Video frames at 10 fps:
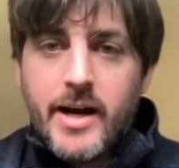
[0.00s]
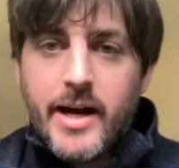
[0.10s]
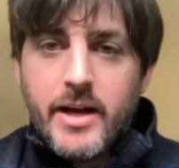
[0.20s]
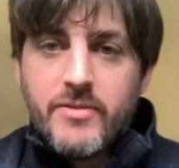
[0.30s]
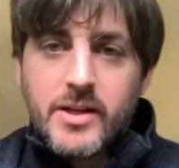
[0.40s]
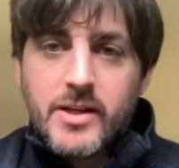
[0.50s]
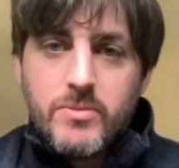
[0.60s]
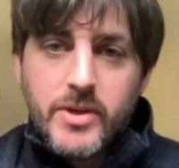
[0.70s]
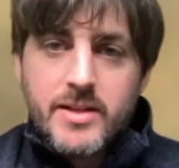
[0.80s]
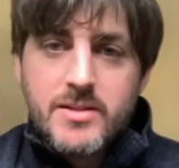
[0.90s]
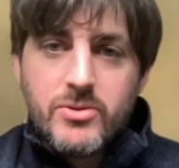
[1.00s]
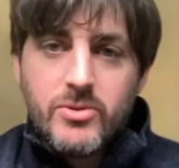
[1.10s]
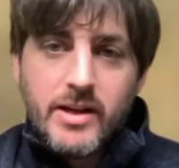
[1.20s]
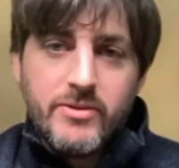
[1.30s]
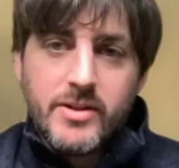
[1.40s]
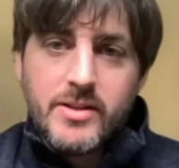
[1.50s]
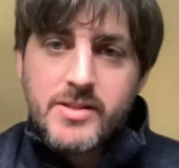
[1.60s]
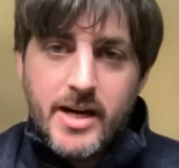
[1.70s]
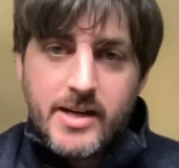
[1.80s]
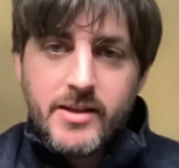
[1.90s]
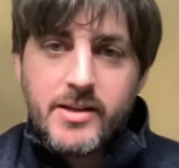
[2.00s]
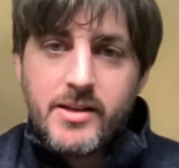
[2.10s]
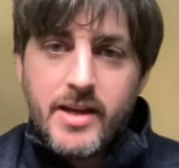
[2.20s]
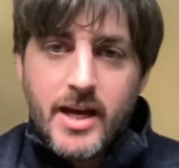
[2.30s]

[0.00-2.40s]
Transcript: if it accumulates to a level that's toxic,